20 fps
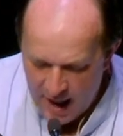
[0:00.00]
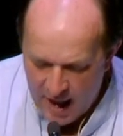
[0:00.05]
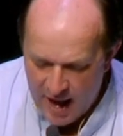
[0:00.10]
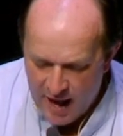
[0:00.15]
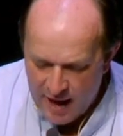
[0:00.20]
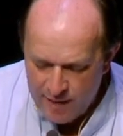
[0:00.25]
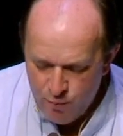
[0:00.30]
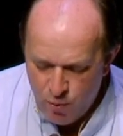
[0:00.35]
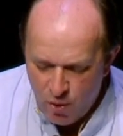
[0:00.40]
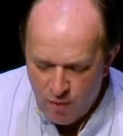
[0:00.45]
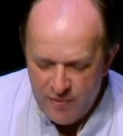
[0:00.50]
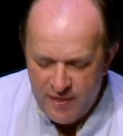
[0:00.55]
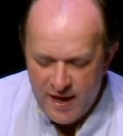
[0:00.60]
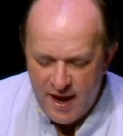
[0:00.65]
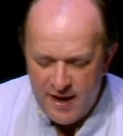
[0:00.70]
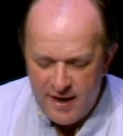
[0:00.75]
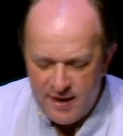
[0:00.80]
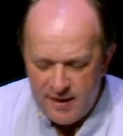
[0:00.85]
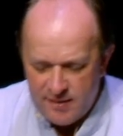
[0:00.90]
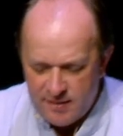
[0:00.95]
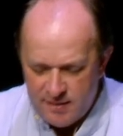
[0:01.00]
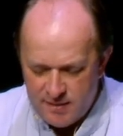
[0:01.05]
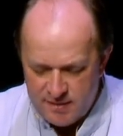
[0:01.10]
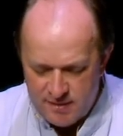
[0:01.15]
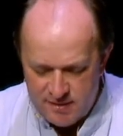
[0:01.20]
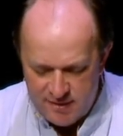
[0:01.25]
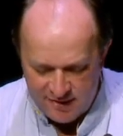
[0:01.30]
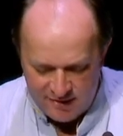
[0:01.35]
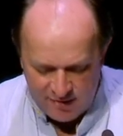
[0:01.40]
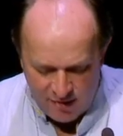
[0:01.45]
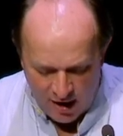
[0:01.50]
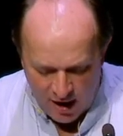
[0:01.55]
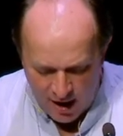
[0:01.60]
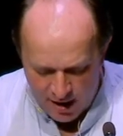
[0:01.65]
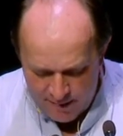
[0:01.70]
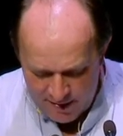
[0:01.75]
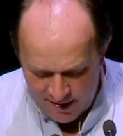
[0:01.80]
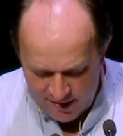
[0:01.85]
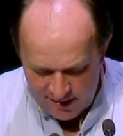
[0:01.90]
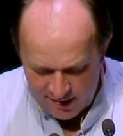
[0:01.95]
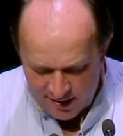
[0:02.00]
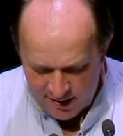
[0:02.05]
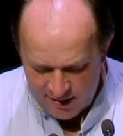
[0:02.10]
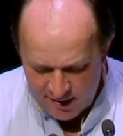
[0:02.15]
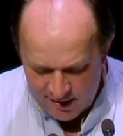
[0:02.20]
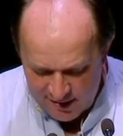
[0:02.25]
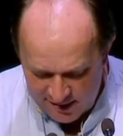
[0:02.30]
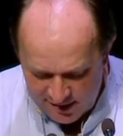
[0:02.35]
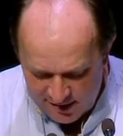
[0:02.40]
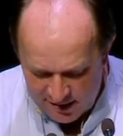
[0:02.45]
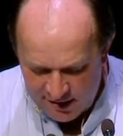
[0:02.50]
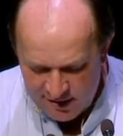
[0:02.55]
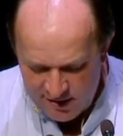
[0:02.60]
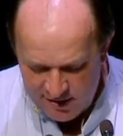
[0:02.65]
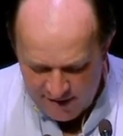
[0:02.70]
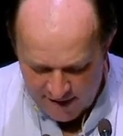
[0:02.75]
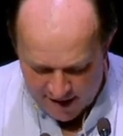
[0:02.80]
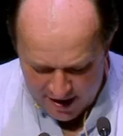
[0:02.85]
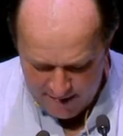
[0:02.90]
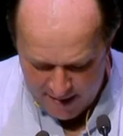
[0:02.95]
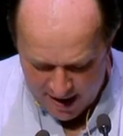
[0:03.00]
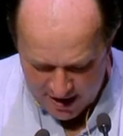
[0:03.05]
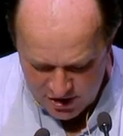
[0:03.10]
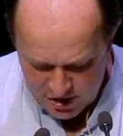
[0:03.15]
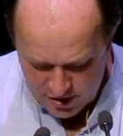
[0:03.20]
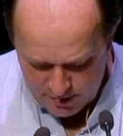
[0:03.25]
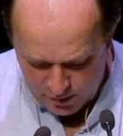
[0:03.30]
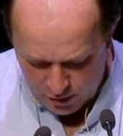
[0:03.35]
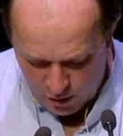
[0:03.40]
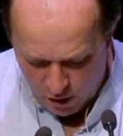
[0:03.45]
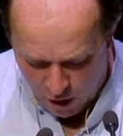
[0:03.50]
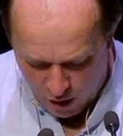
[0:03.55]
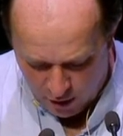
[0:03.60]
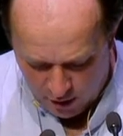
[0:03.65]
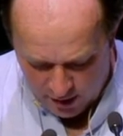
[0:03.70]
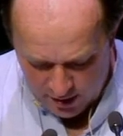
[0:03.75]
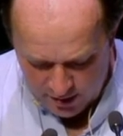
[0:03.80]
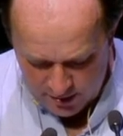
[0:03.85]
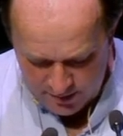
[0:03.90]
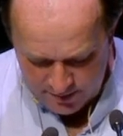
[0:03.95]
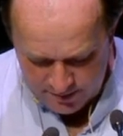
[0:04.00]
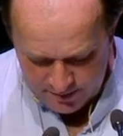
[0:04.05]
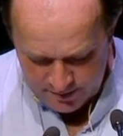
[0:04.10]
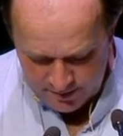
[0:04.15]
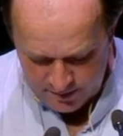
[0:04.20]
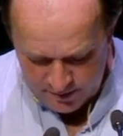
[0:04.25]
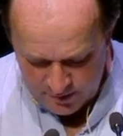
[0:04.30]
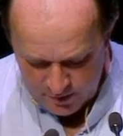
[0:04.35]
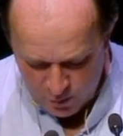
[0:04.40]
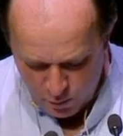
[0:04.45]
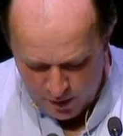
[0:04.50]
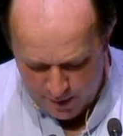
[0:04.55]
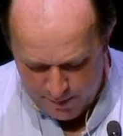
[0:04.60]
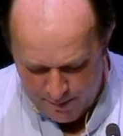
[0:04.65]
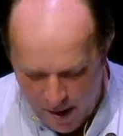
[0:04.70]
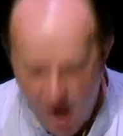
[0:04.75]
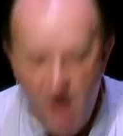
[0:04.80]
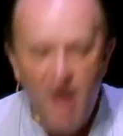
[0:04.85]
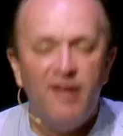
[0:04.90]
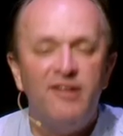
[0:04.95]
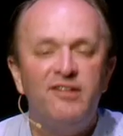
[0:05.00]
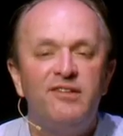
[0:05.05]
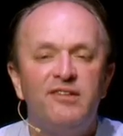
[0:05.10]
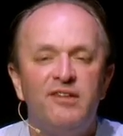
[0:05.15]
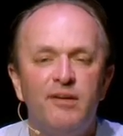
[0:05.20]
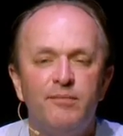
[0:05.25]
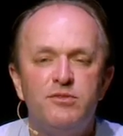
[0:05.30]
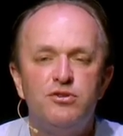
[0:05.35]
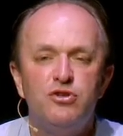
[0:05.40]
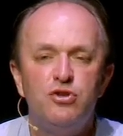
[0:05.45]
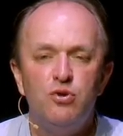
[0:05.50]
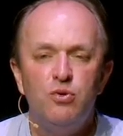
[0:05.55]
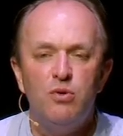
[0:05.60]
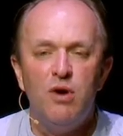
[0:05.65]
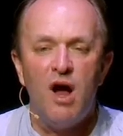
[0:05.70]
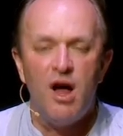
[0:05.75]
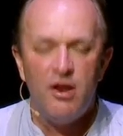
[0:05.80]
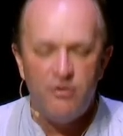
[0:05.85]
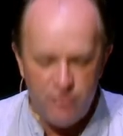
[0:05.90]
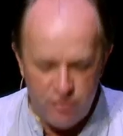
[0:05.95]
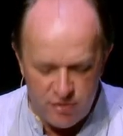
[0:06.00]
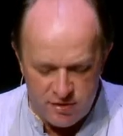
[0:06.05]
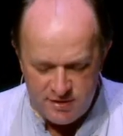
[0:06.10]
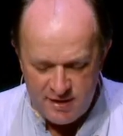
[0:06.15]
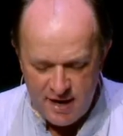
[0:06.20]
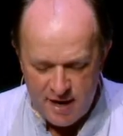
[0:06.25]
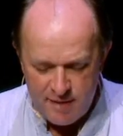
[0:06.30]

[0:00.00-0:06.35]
And what they describe is, is, scenes of unimaginable horror. We passed some 200